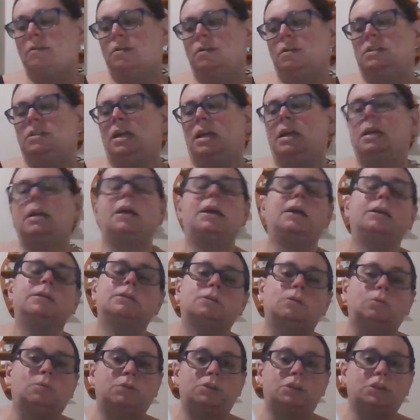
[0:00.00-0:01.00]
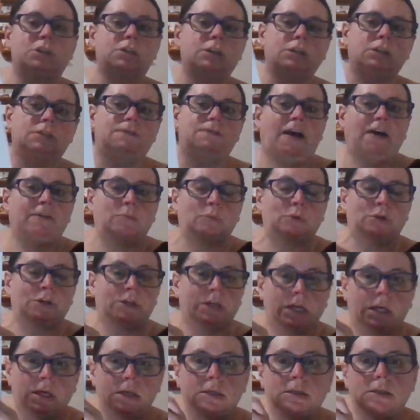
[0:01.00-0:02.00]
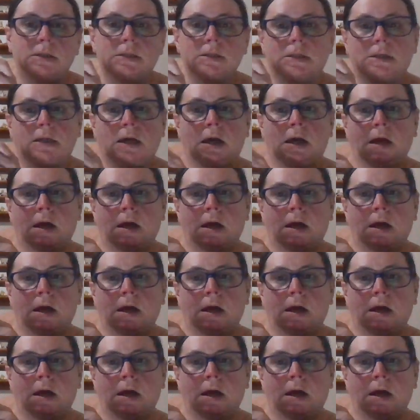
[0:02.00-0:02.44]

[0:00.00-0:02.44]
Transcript: of the 10 days, so it just needs 5 more days